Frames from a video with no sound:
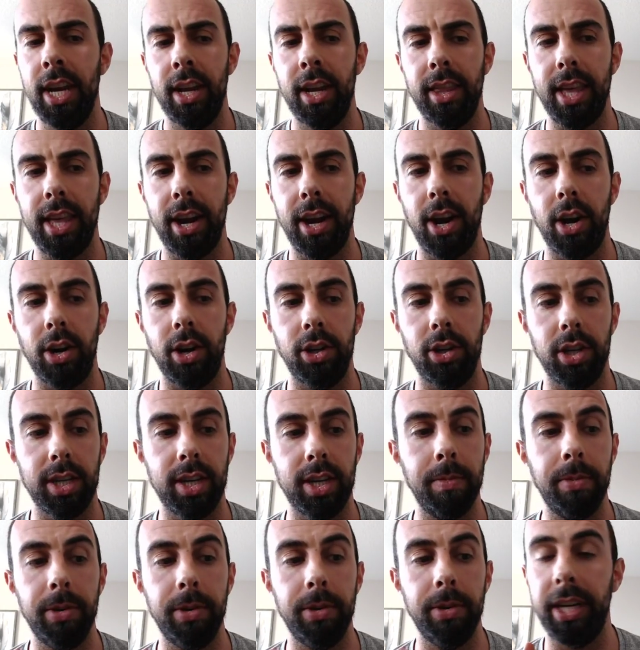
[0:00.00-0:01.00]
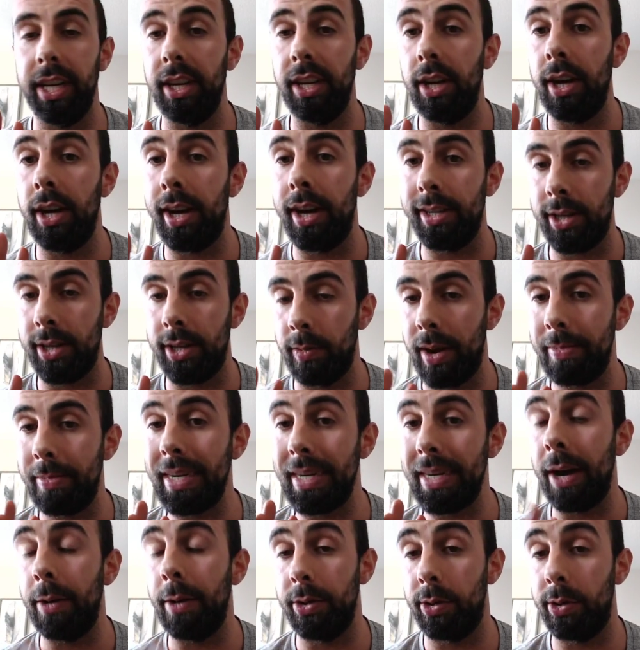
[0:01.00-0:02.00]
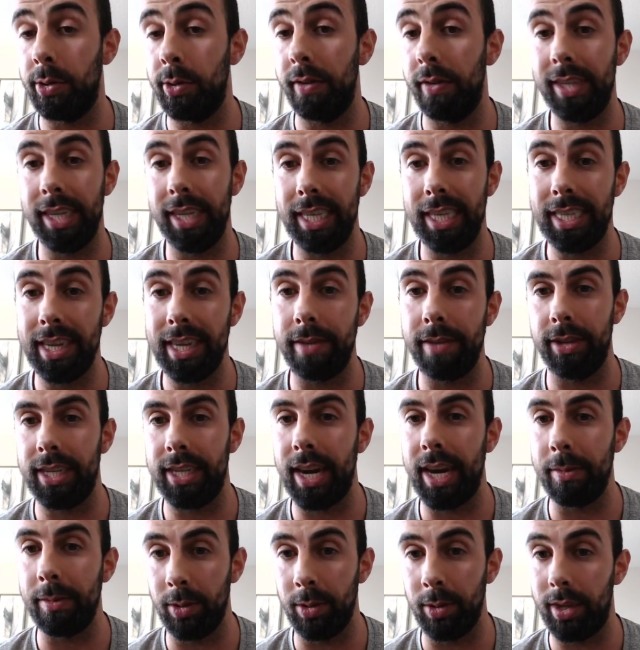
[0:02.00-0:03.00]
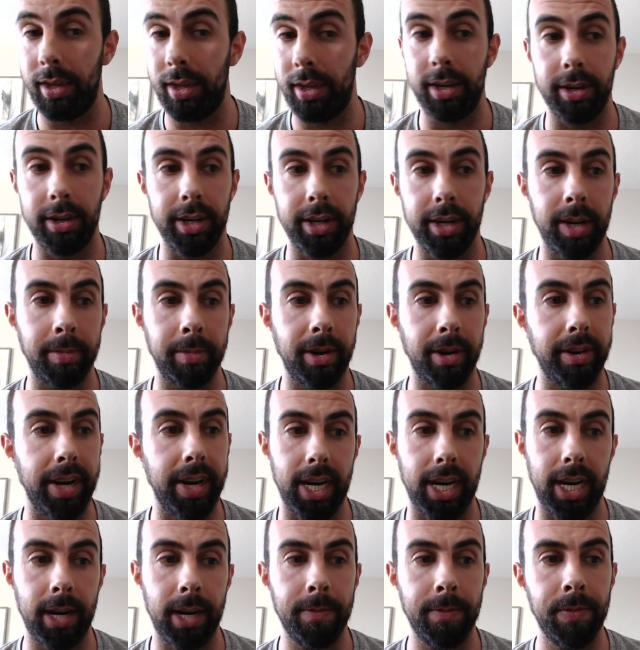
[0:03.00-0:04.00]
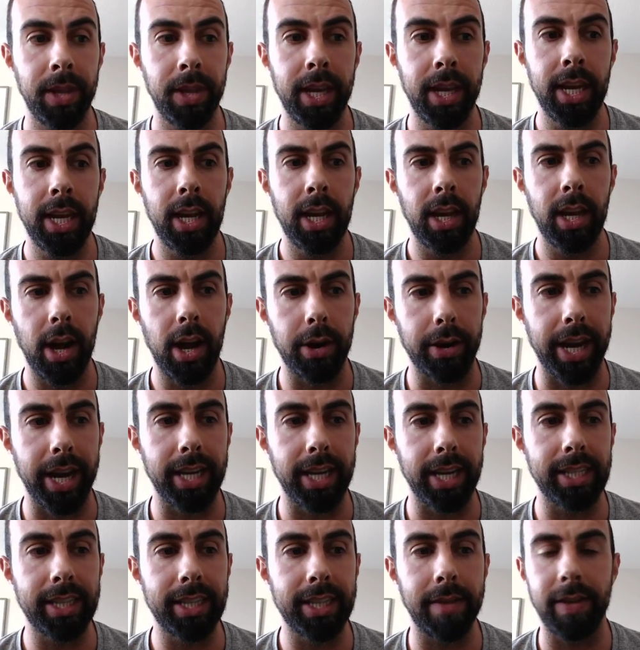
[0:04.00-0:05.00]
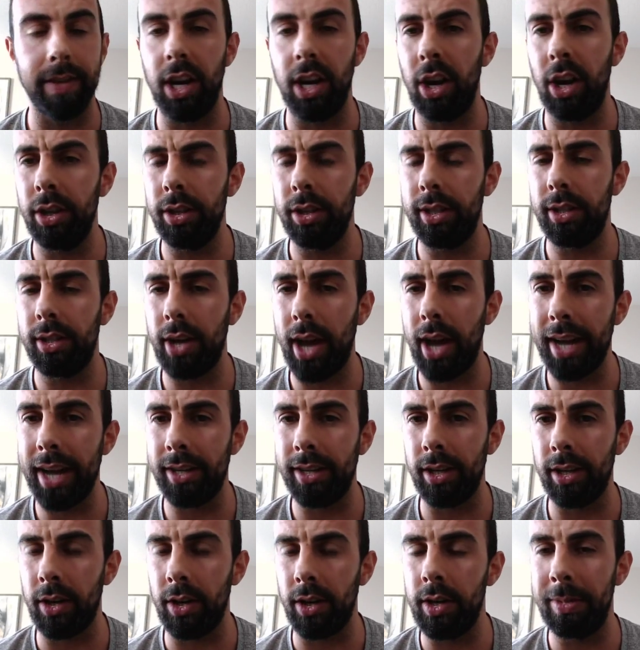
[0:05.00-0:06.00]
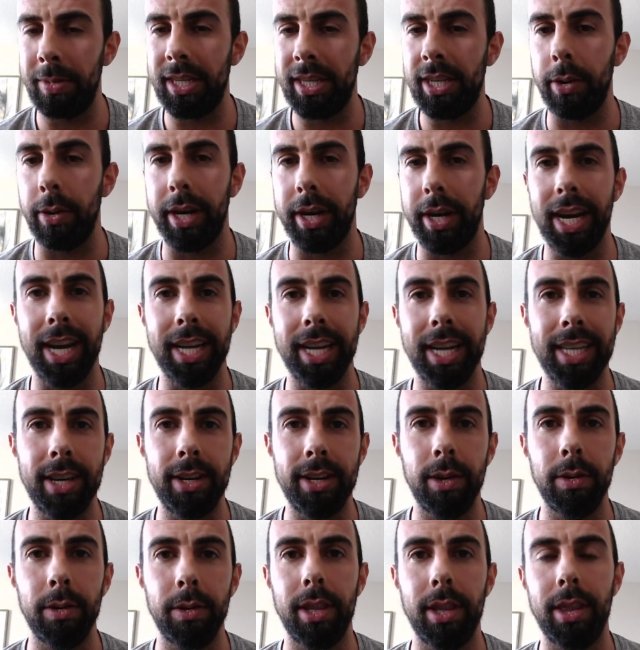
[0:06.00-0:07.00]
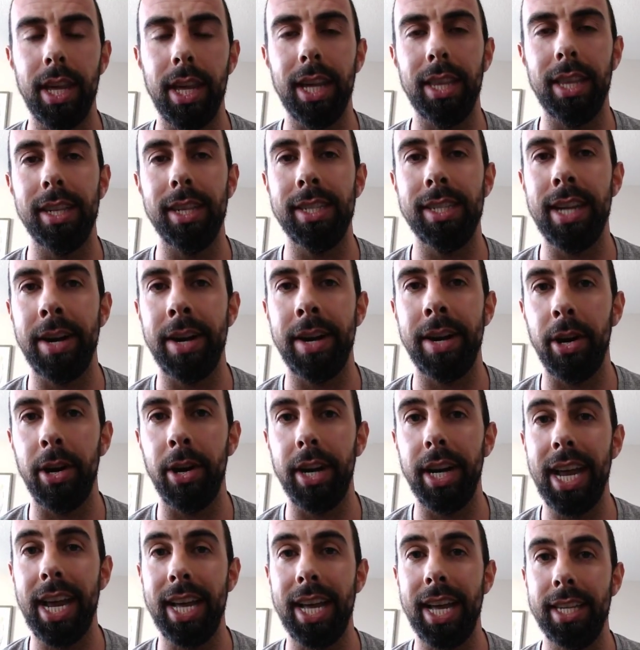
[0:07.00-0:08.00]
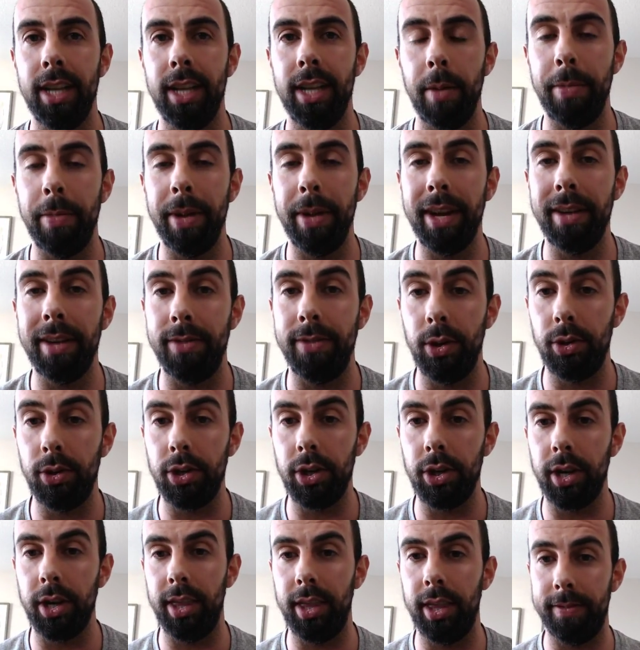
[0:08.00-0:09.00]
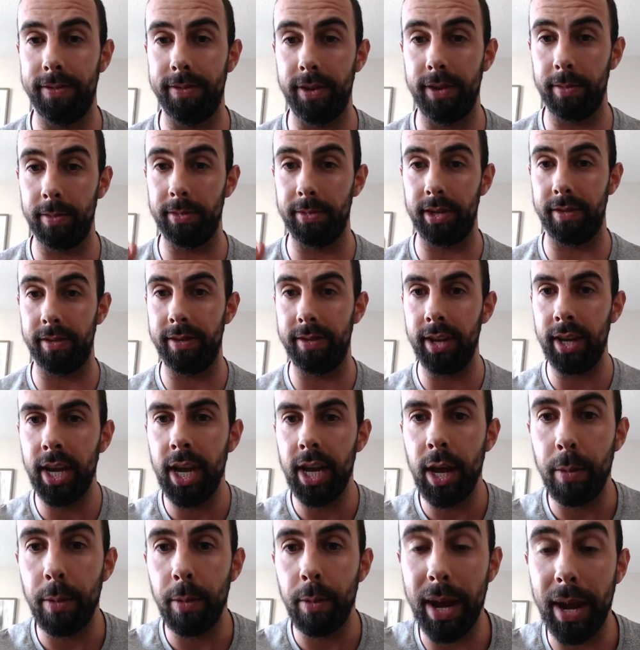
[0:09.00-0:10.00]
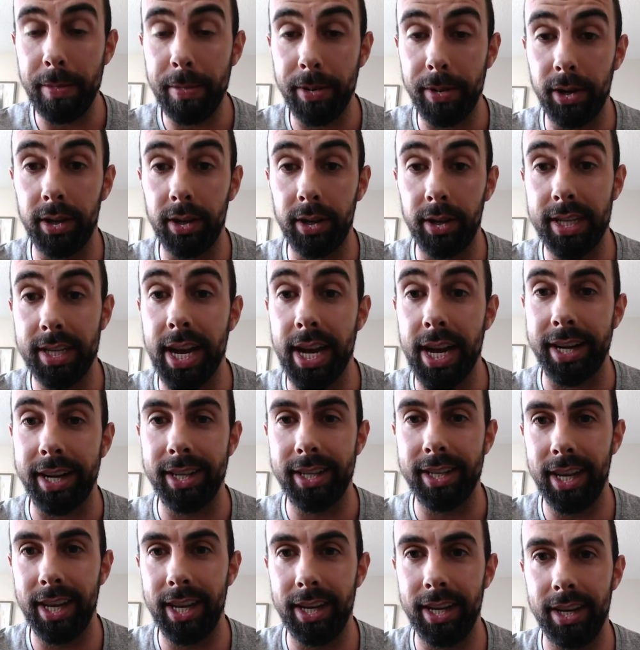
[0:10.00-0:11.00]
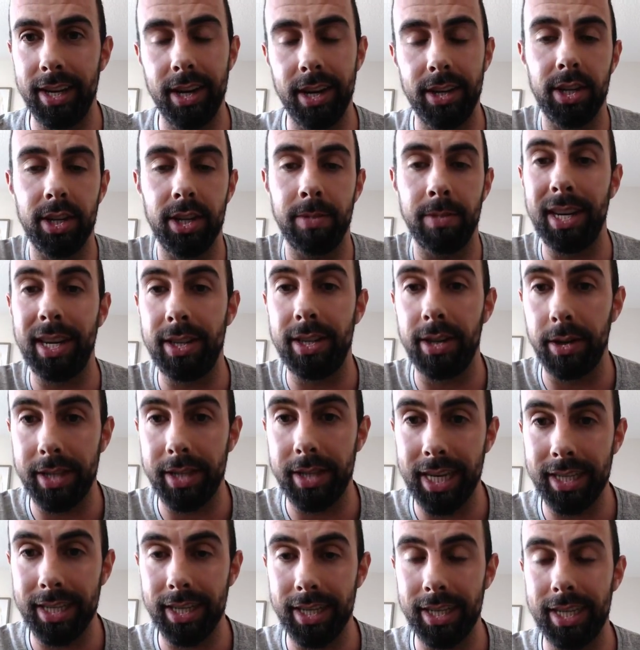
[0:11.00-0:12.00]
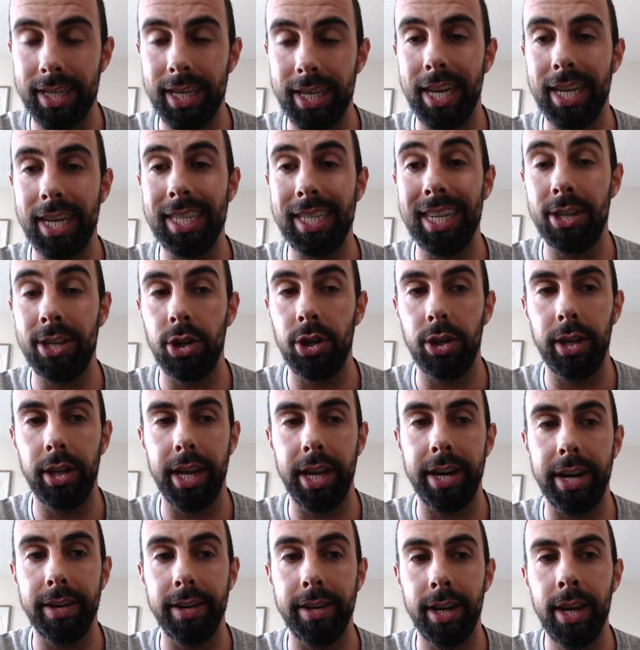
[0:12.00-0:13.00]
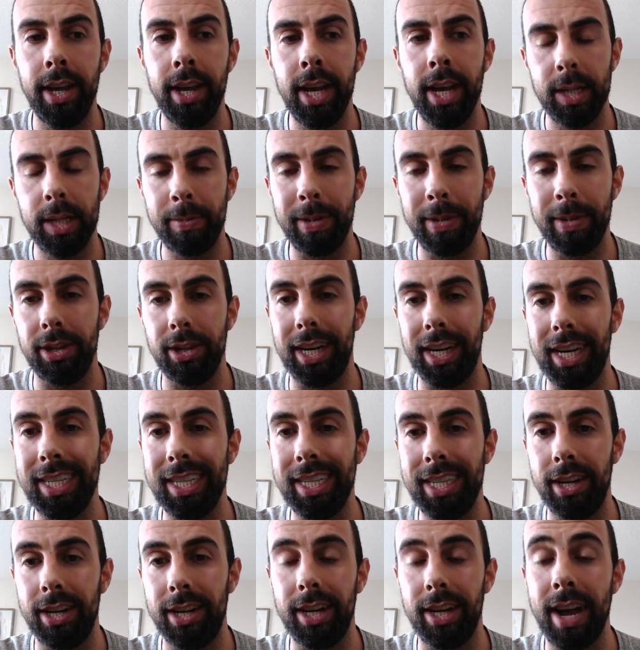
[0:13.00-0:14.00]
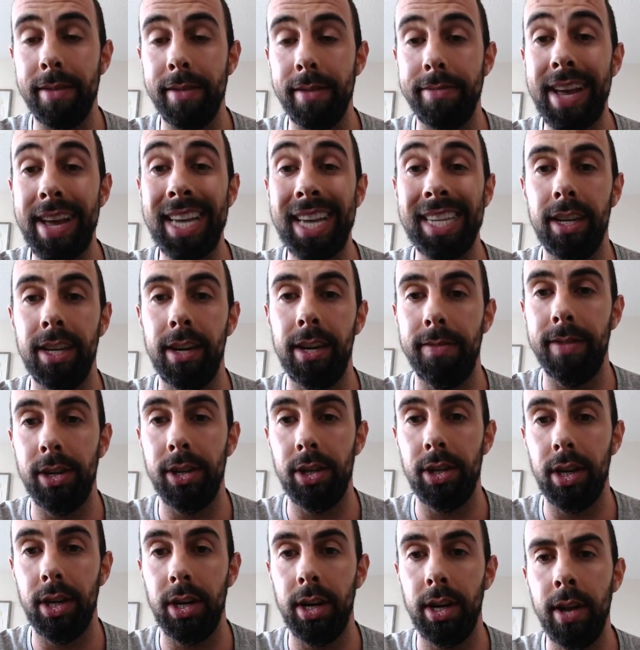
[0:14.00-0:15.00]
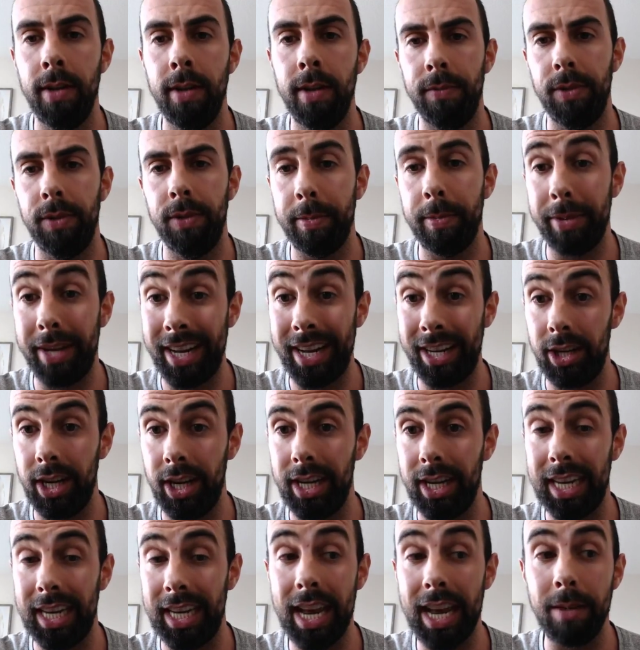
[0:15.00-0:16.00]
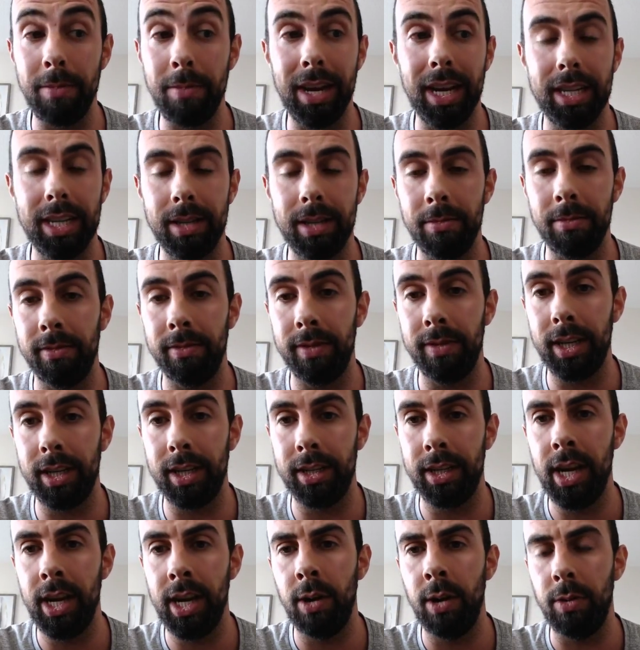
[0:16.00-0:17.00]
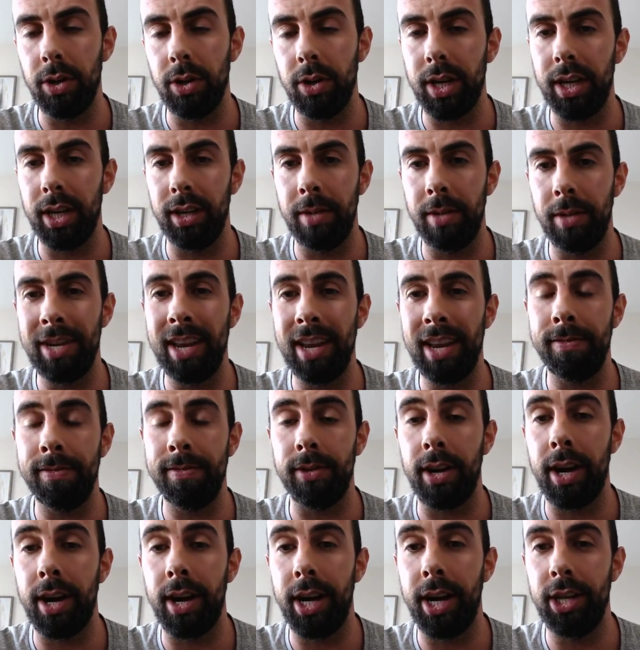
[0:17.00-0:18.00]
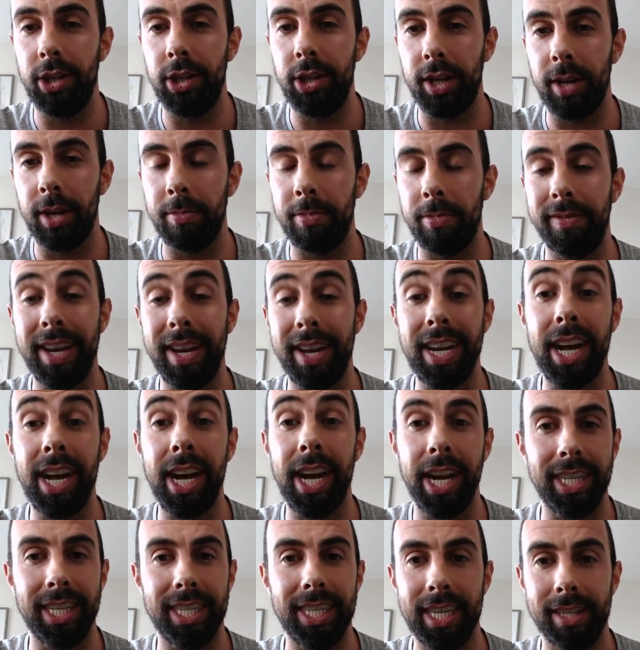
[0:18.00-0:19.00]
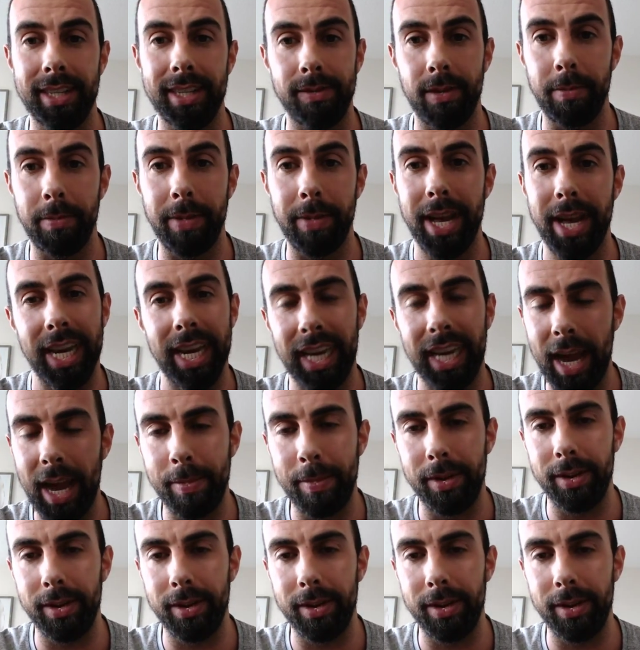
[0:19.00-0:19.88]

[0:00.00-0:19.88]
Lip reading: that are just completely lost or wiped out, which we've seen several times with Ethereum already. Okay, 7, all stocks are going to be tokenized. I don't think the stock market has a big future in terms of paper stocks. It just makes no sense in today's digital era, especially considering how fast and efficient the blockchain can make some of this. You can eliminate fraud, you can prevent ISIS from buying Apple